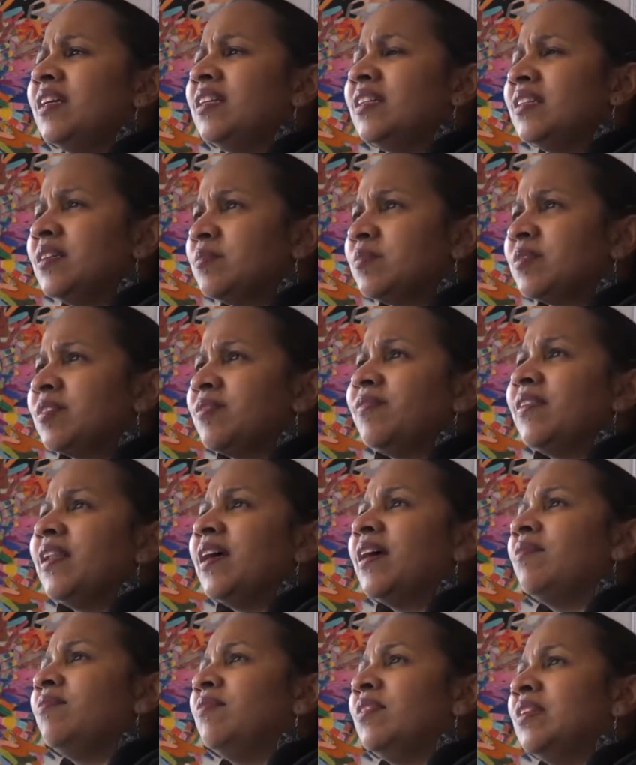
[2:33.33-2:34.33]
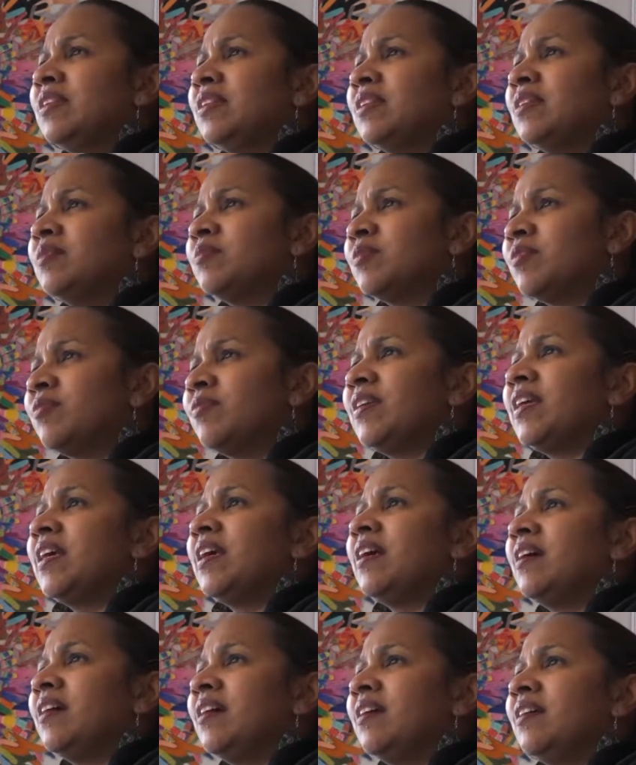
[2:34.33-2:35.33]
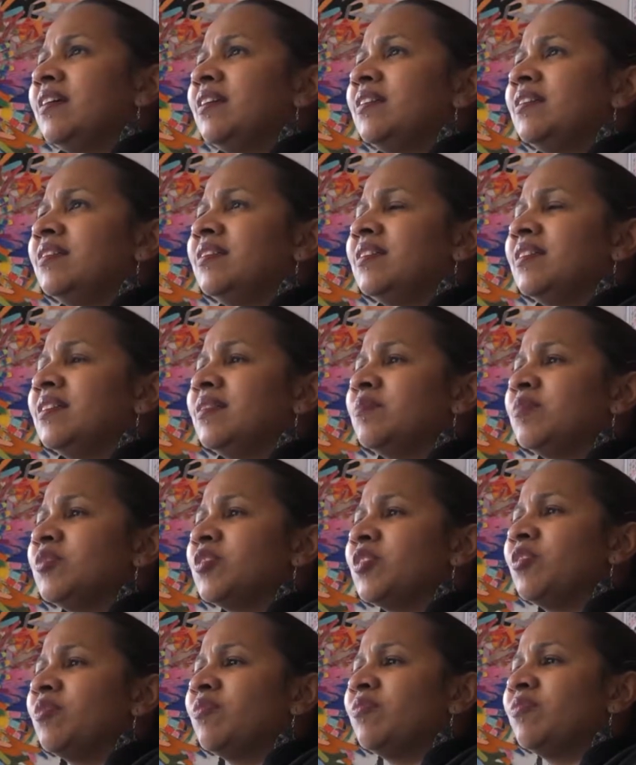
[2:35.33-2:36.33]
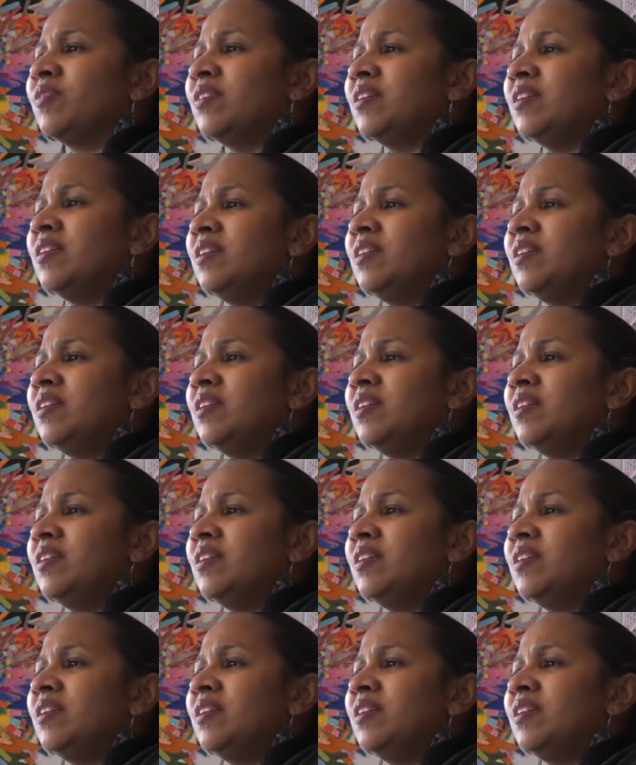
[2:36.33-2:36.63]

in terms of love, in terms of care, in terms of